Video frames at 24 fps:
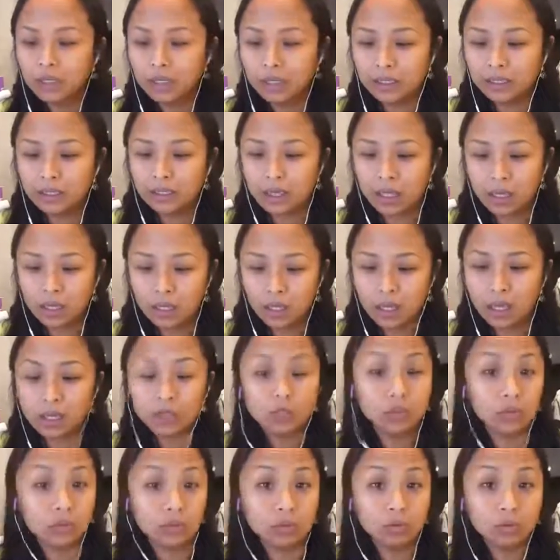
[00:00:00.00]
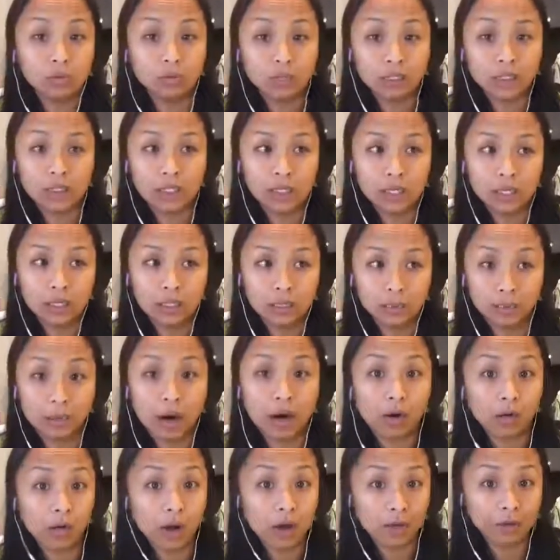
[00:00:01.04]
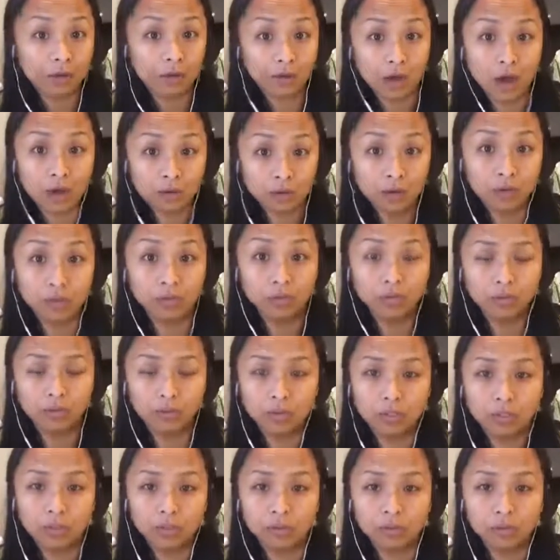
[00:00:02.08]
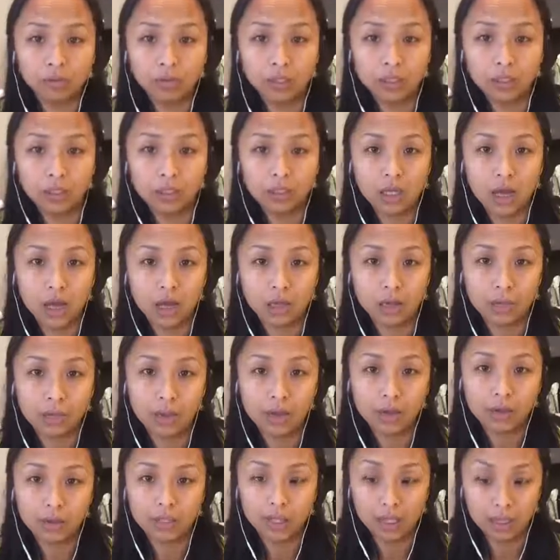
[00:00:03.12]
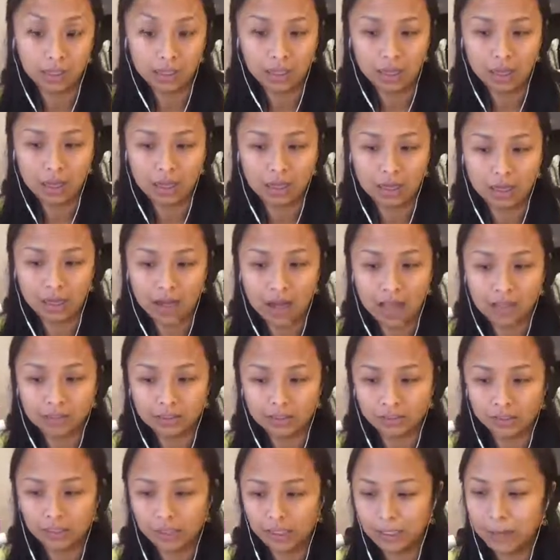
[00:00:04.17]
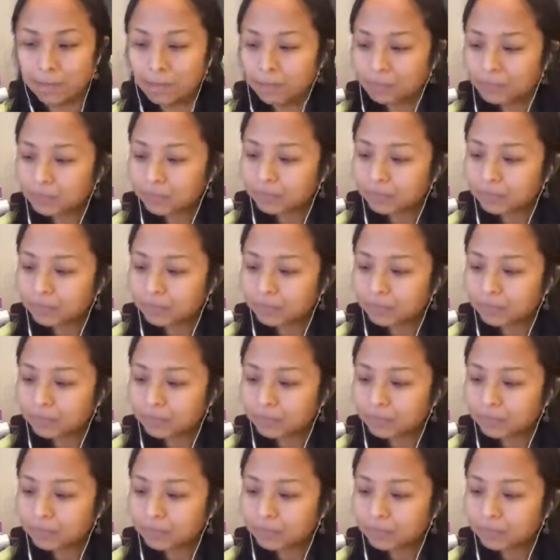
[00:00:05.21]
There's a lot to do with the power of thought too, which we talked about in last week.